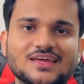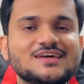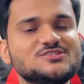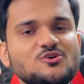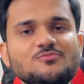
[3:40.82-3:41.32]

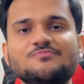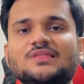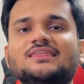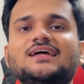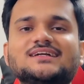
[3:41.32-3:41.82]
So
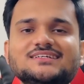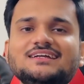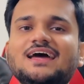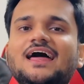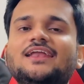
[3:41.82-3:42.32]
that's it.
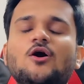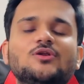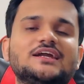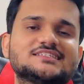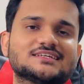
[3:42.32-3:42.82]
And now
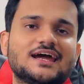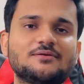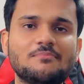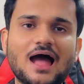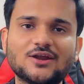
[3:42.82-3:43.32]
let's get
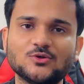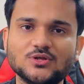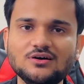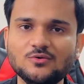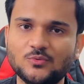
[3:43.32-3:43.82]
back to
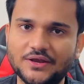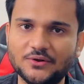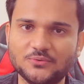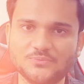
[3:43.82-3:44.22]
the video.